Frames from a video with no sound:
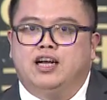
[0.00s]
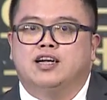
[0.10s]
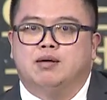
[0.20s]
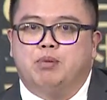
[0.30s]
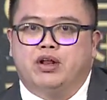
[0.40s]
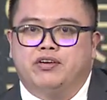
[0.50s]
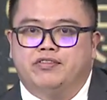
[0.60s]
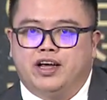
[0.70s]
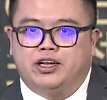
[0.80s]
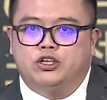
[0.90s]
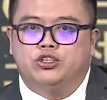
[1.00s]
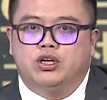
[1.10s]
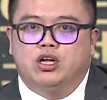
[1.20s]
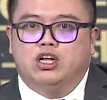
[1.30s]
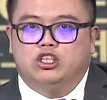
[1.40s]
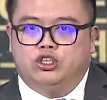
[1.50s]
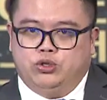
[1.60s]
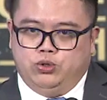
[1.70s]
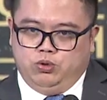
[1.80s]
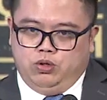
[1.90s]
a competitive advantage
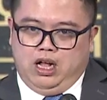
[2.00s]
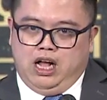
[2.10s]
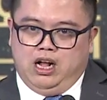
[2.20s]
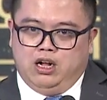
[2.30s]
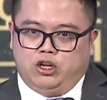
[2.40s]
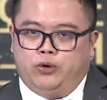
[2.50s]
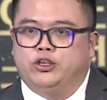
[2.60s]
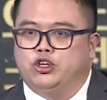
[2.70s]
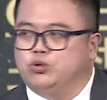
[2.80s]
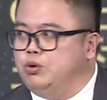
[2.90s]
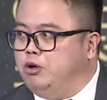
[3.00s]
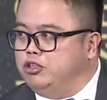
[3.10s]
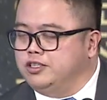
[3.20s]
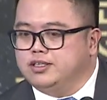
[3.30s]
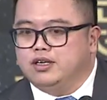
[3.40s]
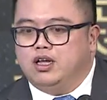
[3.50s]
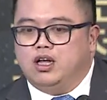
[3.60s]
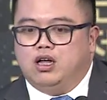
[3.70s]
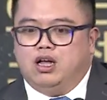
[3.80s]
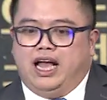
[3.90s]
to current treasury bonds.
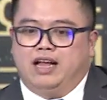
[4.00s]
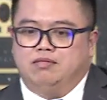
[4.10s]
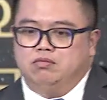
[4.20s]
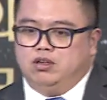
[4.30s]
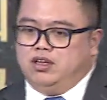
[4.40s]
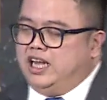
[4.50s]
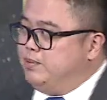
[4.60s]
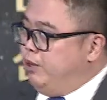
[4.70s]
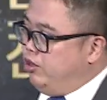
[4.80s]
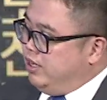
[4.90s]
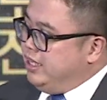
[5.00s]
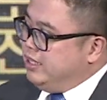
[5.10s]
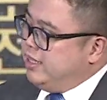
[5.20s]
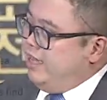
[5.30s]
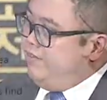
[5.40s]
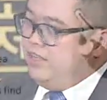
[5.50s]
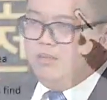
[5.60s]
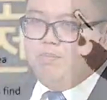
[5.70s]
And last but not least, I think the